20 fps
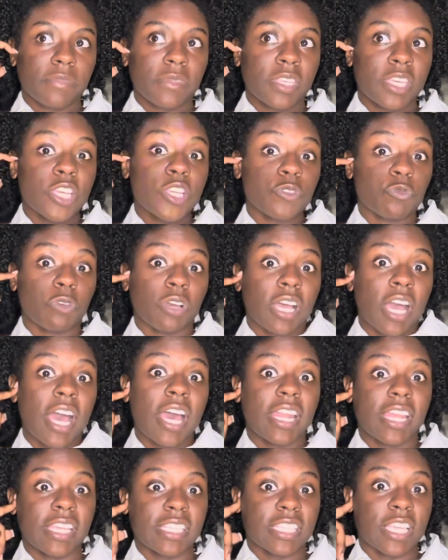here's what
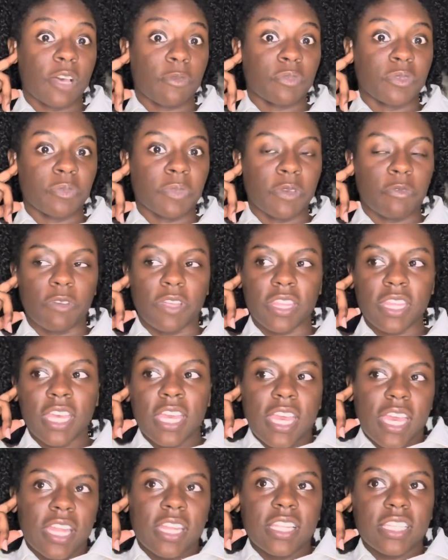God has helped me with.
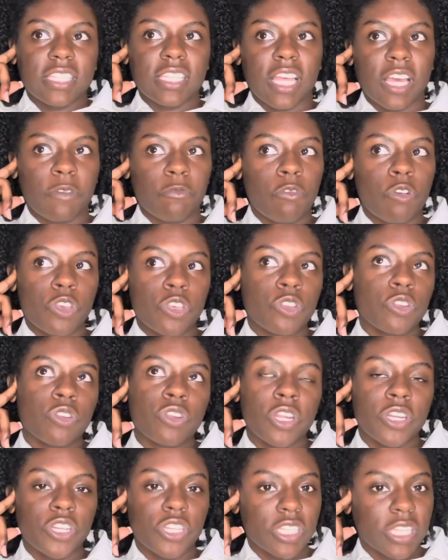And it's like, well, you
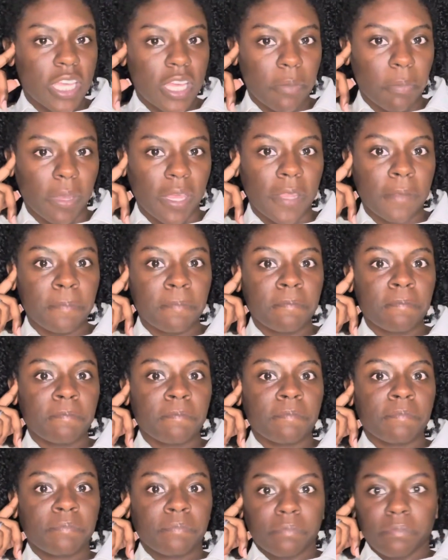don't understand me,
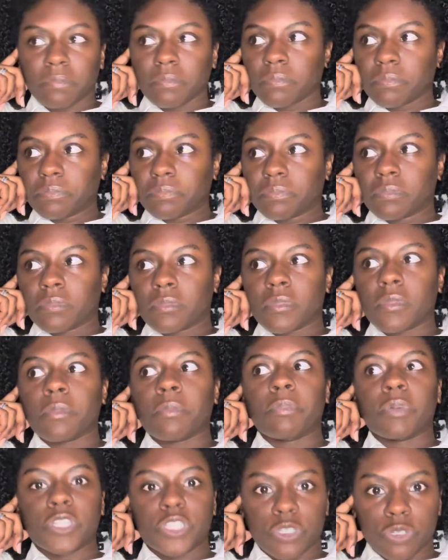
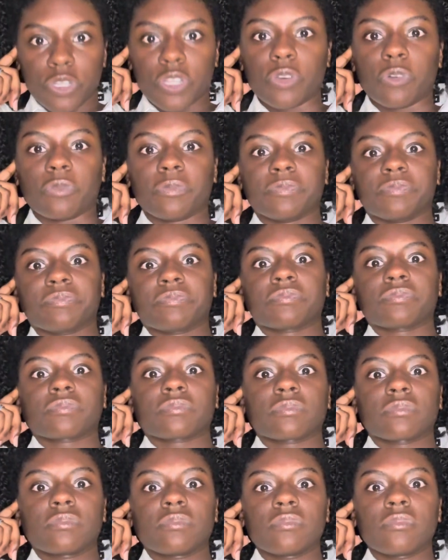but you do.
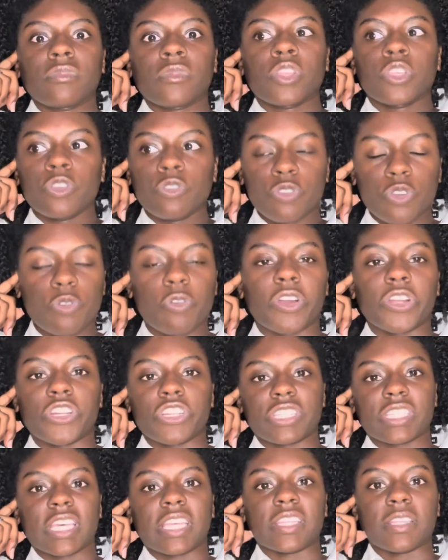You do
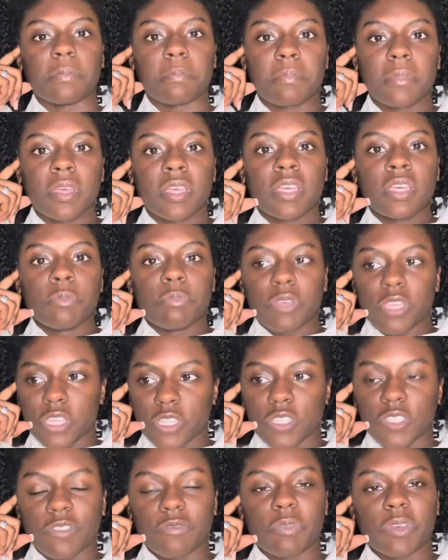understand them
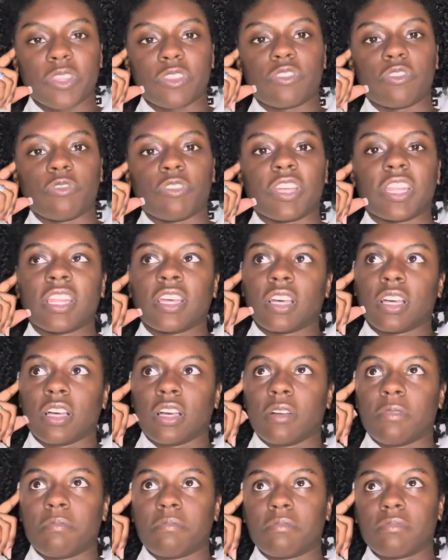because you've been through it.
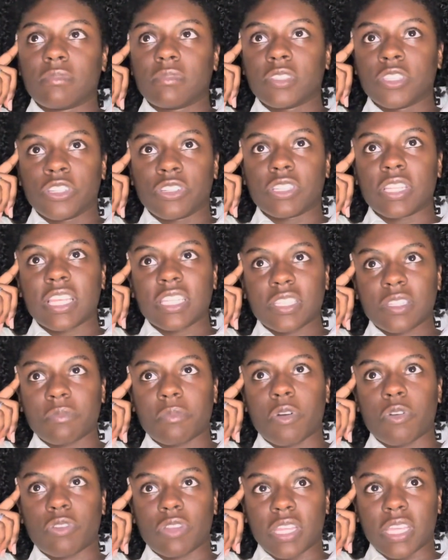Your
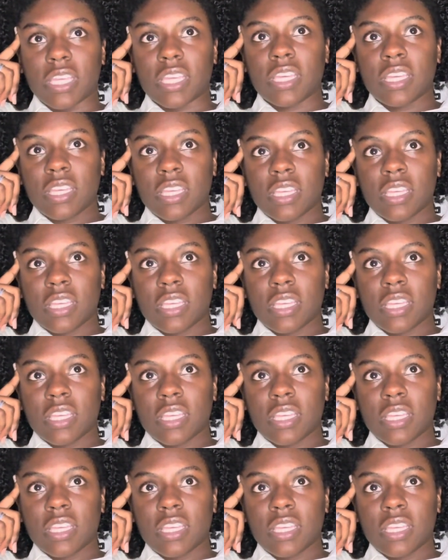testimony